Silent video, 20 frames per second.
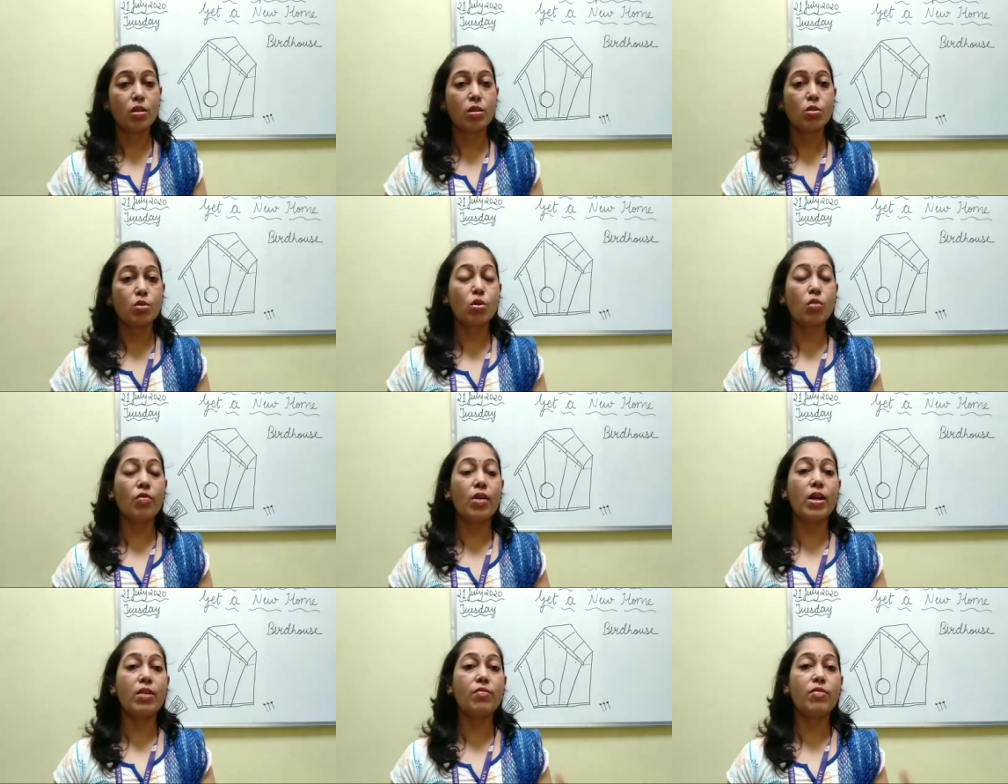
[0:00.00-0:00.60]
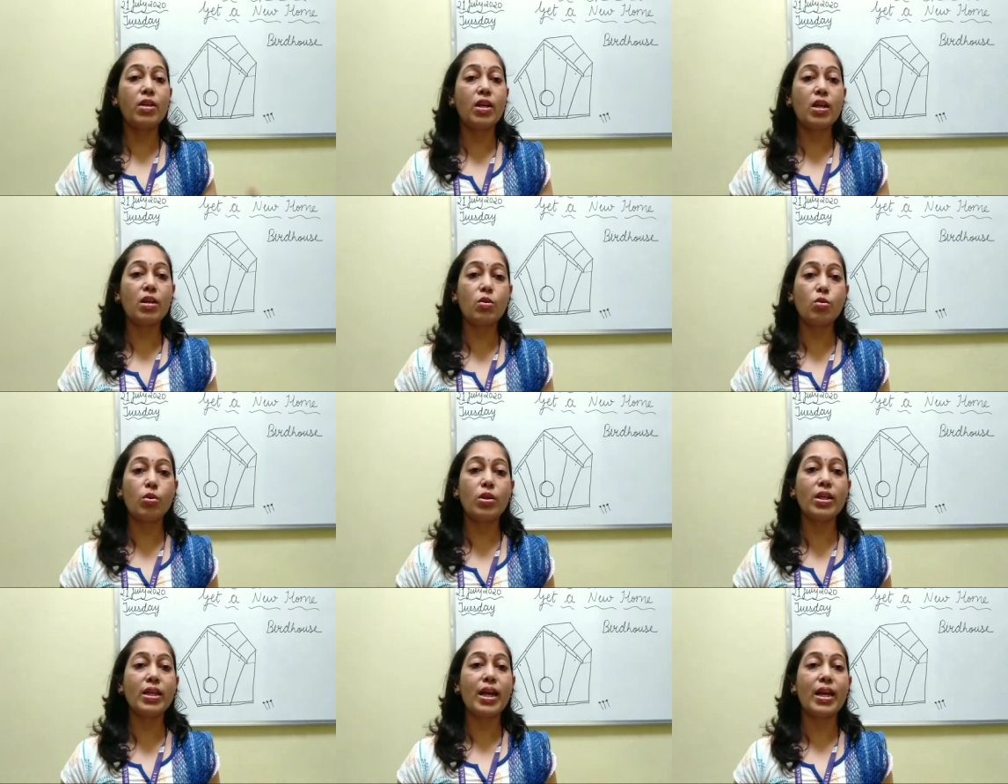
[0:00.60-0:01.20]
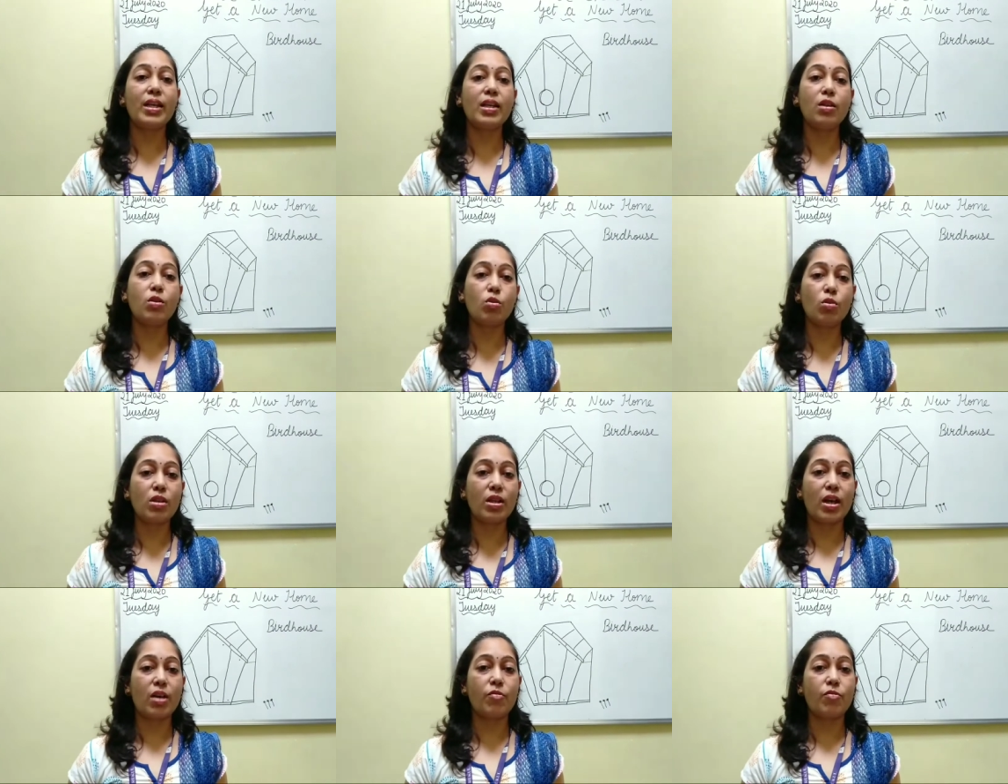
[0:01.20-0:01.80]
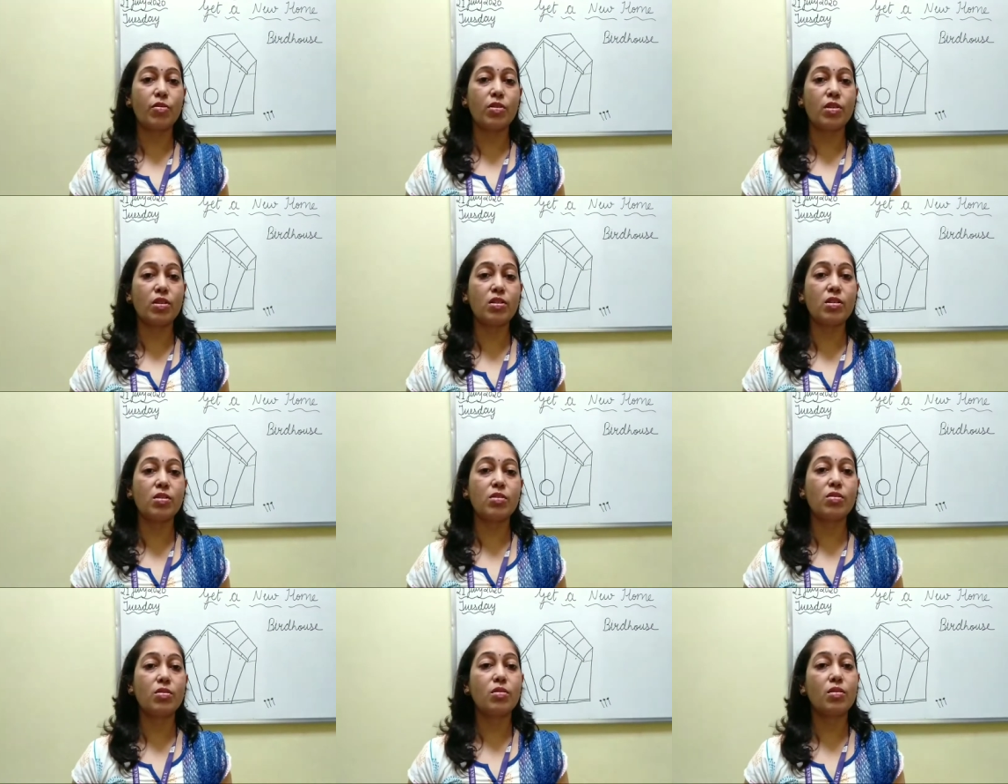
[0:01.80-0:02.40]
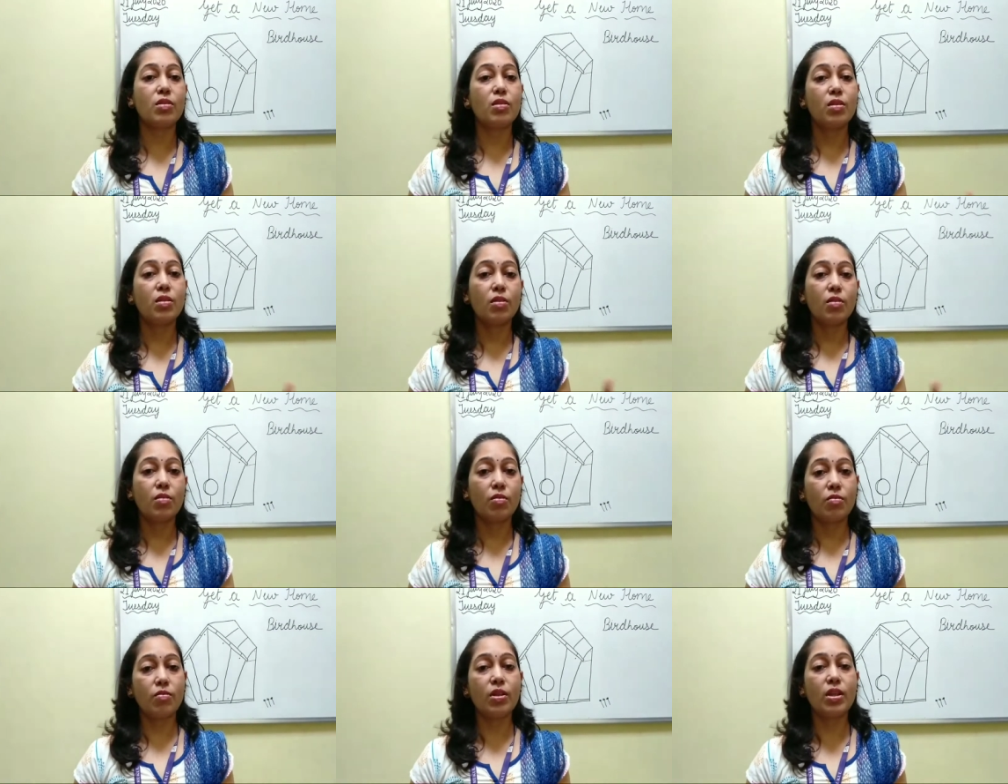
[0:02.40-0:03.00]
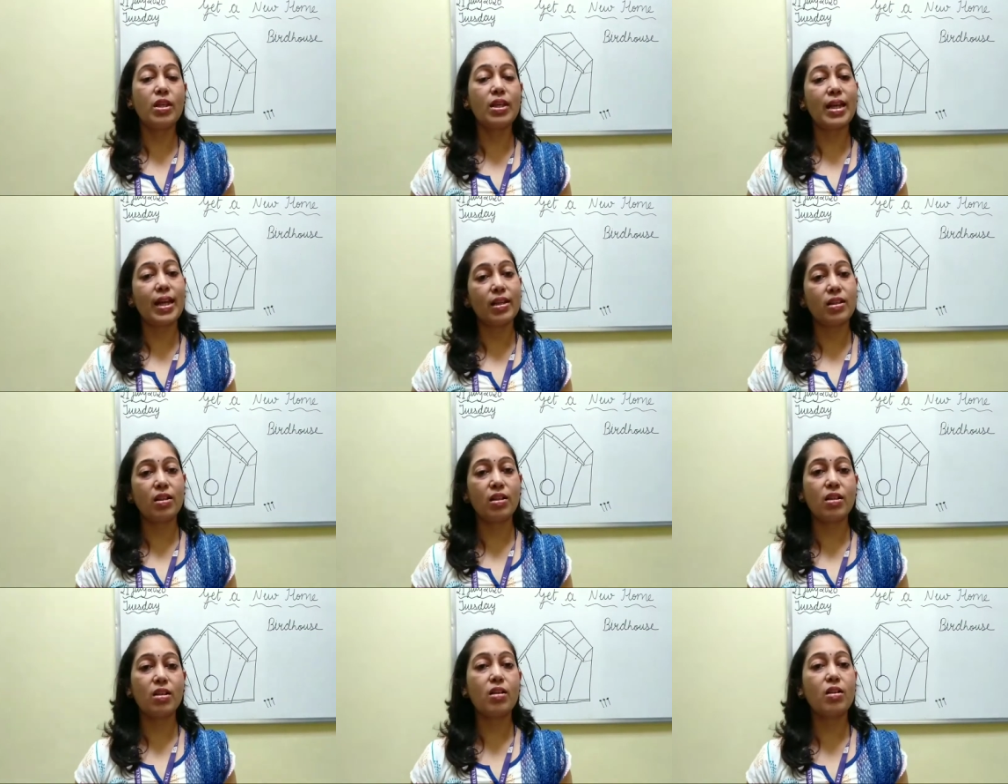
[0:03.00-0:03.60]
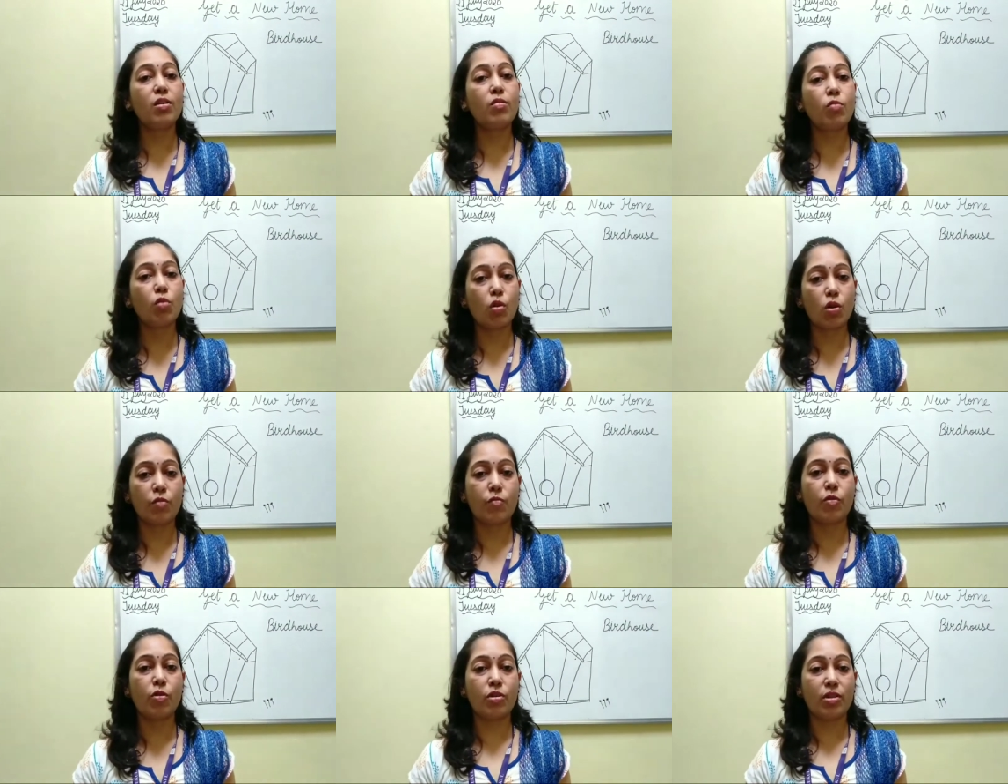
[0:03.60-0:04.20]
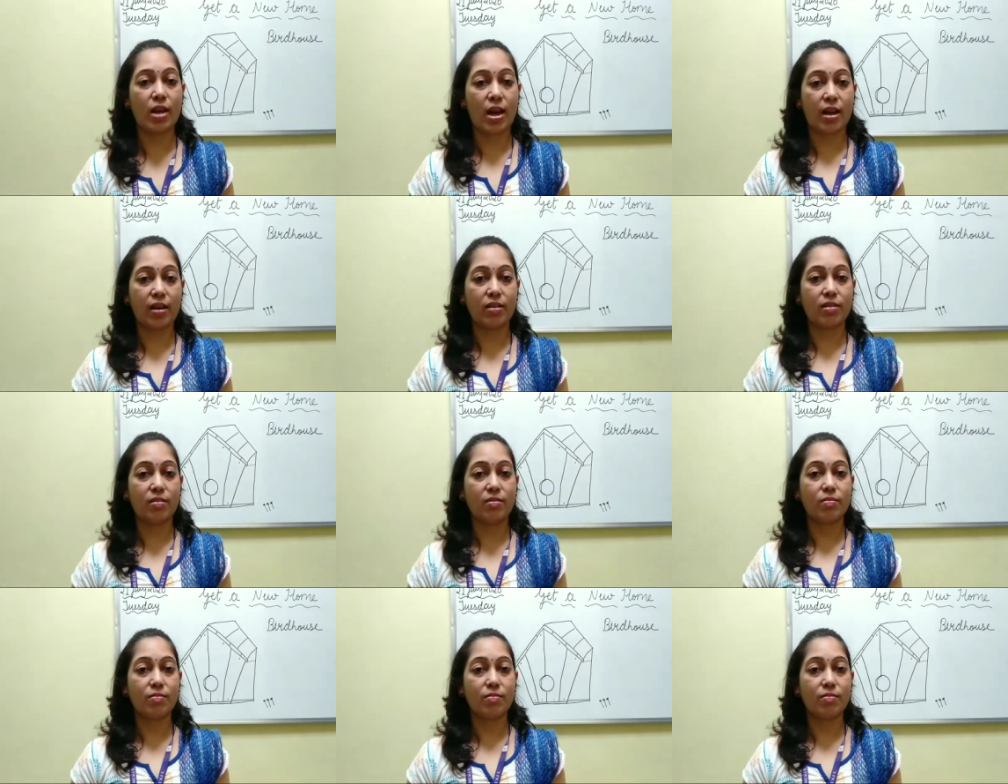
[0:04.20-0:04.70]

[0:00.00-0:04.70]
So when we are doing any good efforts, we get the reward for that.